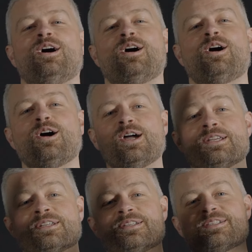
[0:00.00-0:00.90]

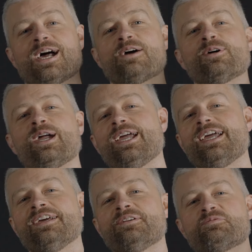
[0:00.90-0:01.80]
Hi, it's Al
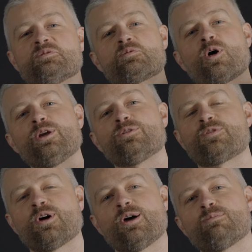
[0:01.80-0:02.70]
here from the Rider
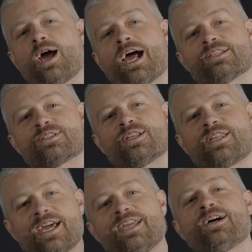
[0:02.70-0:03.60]
Firm, and
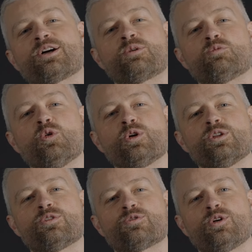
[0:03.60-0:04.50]
today I'm going to walk
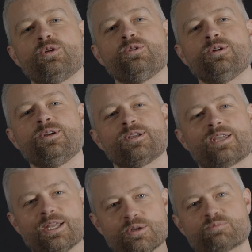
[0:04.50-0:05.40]
you through
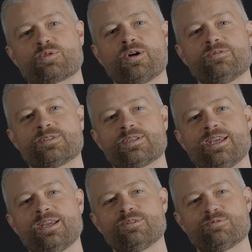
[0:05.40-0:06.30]
getting your
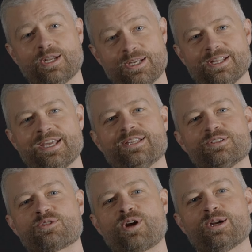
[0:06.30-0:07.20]
privateer ready to hit the
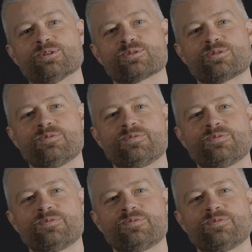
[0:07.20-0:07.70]
trails.